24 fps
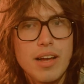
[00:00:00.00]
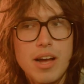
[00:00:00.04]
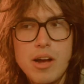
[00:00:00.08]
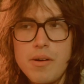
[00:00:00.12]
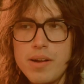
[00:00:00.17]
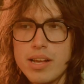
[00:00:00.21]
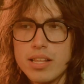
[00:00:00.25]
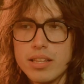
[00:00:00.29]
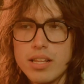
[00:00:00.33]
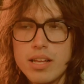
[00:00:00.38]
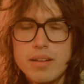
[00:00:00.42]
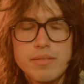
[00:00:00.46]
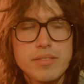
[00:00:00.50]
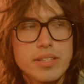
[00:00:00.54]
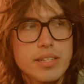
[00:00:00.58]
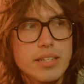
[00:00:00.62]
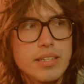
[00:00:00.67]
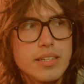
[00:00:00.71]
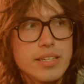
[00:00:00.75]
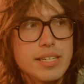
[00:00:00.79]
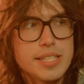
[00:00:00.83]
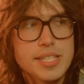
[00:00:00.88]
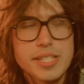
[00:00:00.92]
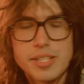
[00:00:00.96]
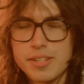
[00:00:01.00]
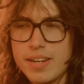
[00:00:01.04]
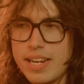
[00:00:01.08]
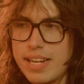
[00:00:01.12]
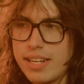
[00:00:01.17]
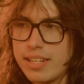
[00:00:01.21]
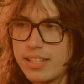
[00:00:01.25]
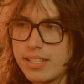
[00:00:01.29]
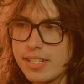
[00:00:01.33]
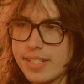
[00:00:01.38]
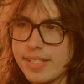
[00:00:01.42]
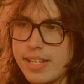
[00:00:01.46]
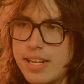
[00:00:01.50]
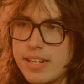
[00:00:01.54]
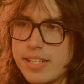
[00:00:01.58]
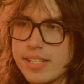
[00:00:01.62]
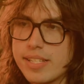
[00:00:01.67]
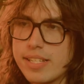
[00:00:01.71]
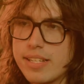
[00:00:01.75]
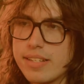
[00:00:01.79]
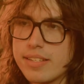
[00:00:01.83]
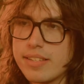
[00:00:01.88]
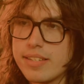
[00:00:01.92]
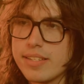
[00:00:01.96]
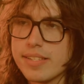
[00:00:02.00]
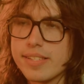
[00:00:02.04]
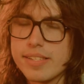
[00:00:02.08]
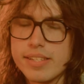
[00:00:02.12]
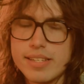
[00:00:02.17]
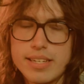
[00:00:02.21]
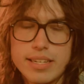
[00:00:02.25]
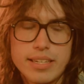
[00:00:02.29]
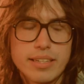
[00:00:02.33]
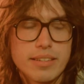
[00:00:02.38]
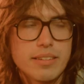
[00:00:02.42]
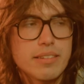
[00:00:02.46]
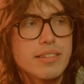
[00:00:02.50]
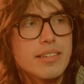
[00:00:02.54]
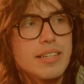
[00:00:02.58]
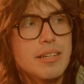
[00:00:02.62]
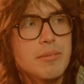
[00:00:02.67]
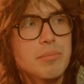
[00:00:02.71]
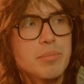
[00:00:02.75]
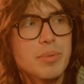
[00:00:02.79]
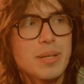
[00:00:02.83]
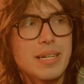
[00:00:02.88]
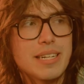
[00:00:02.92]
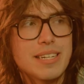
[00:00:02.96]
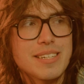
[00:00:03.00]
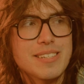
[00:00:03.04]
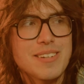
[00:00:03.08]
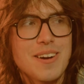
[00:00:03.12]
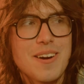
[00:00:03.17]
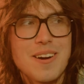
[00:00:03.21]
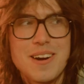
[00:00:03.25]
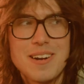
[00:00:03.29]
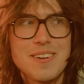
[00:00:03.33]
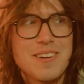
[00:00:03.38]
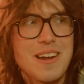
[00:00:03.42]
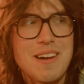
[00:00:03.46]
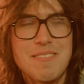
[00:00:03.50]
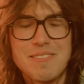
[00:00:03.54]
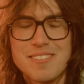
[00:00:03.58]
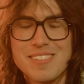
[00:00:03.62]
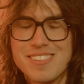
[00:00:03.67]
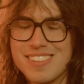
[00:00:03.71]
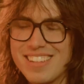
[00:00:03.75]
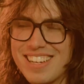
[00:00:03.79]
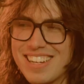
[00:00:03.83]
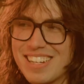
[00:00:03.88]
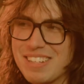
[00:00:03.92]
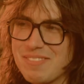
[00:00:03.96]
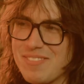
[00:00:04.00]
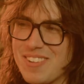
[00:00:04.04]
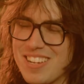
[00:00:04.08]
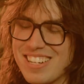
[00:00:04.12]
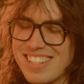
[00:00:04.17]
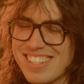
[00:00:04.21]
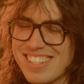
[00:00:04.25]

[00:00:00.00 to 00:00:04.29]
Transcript: Oh, I loved it. It's great because I just get to sing and play guitar. I don't have to think much.